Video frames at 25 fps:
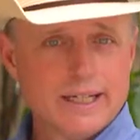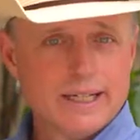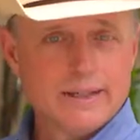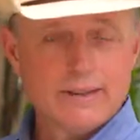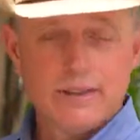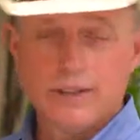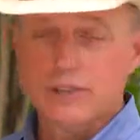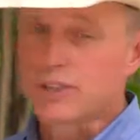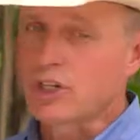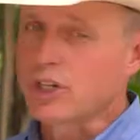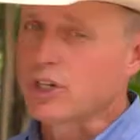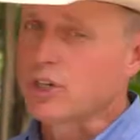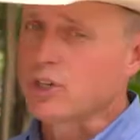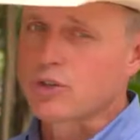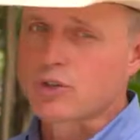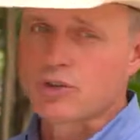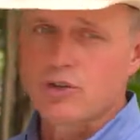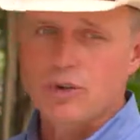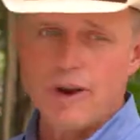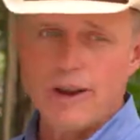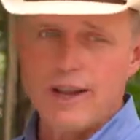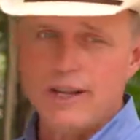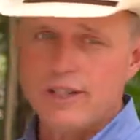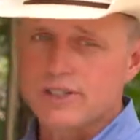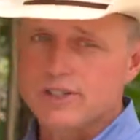that's a
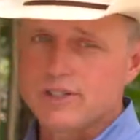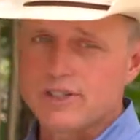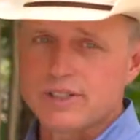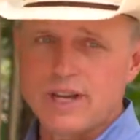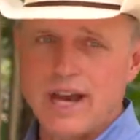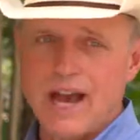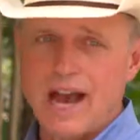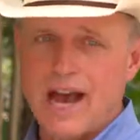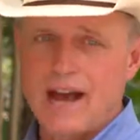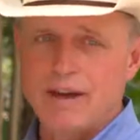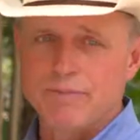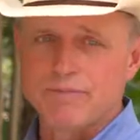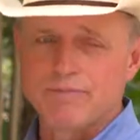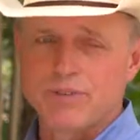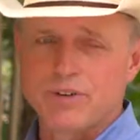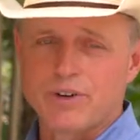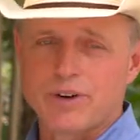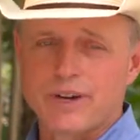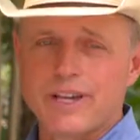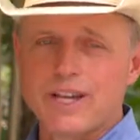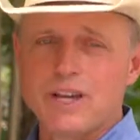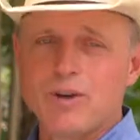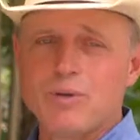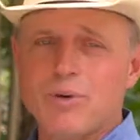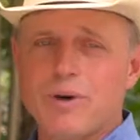great stop for
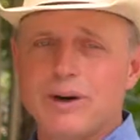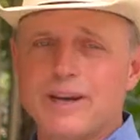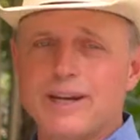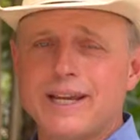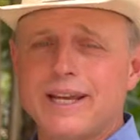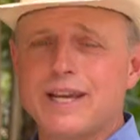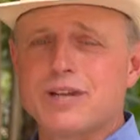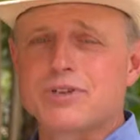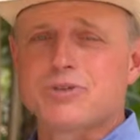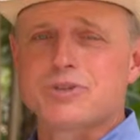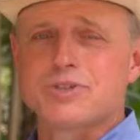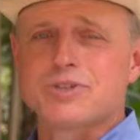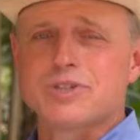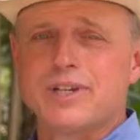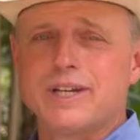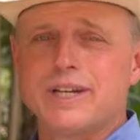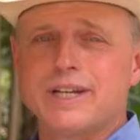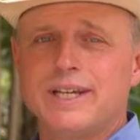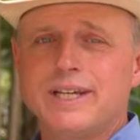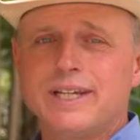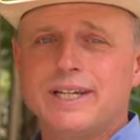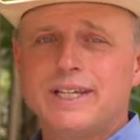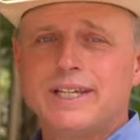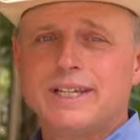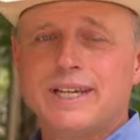anyone interested
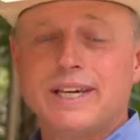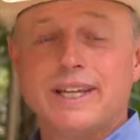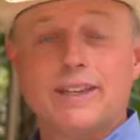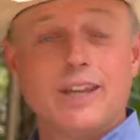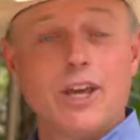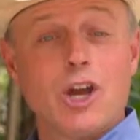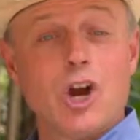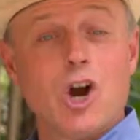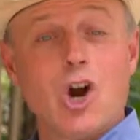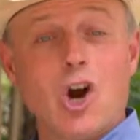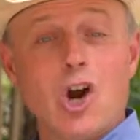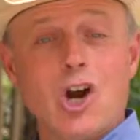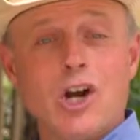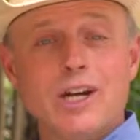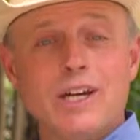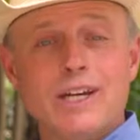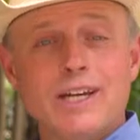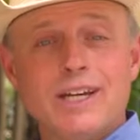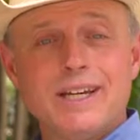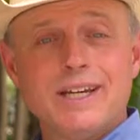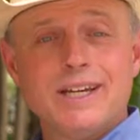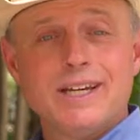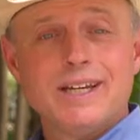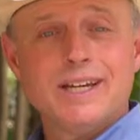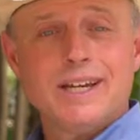in the art,
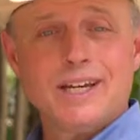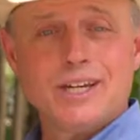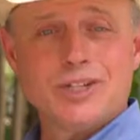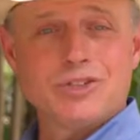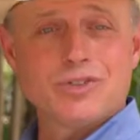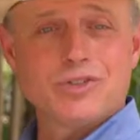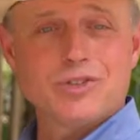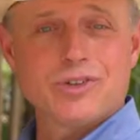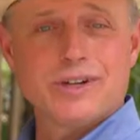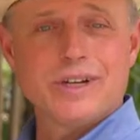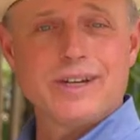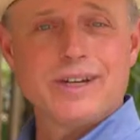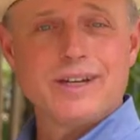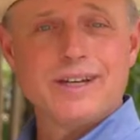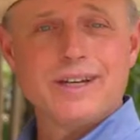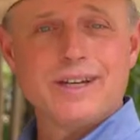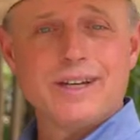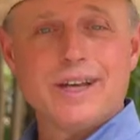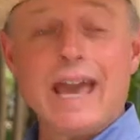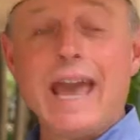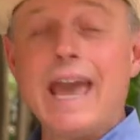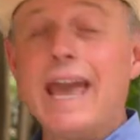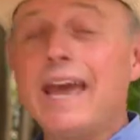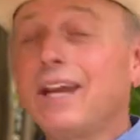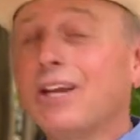history,
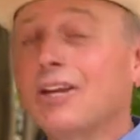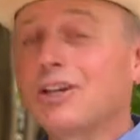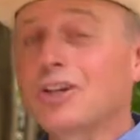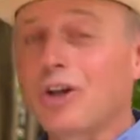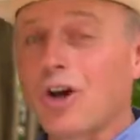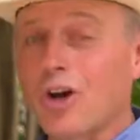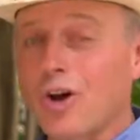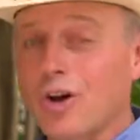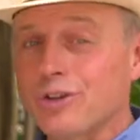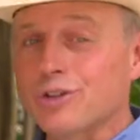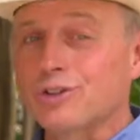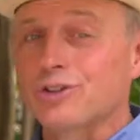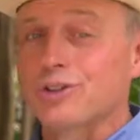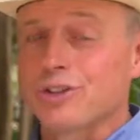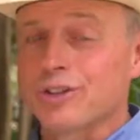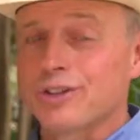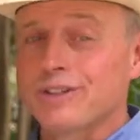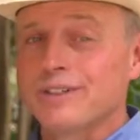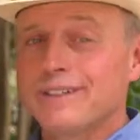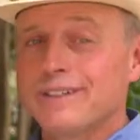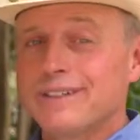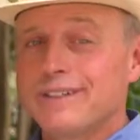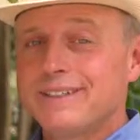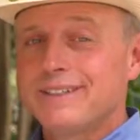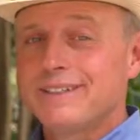and culture
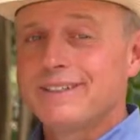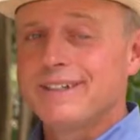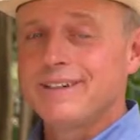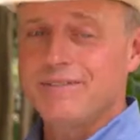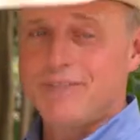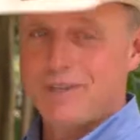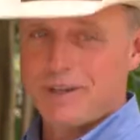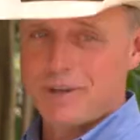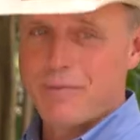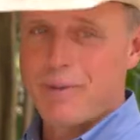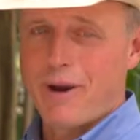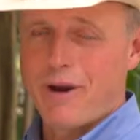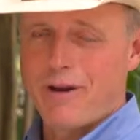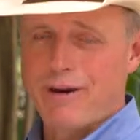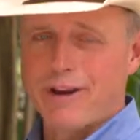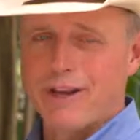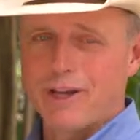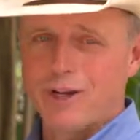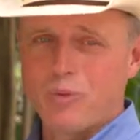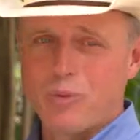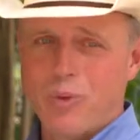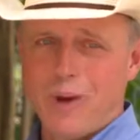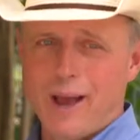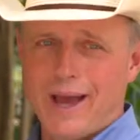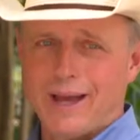of the
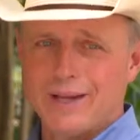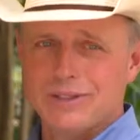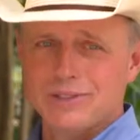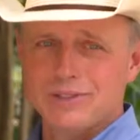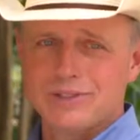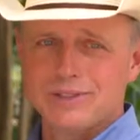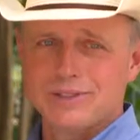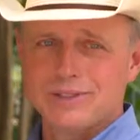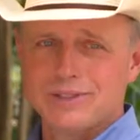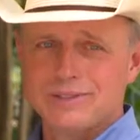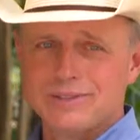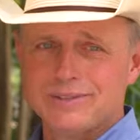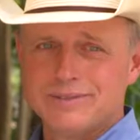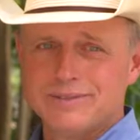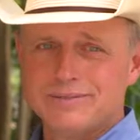American West.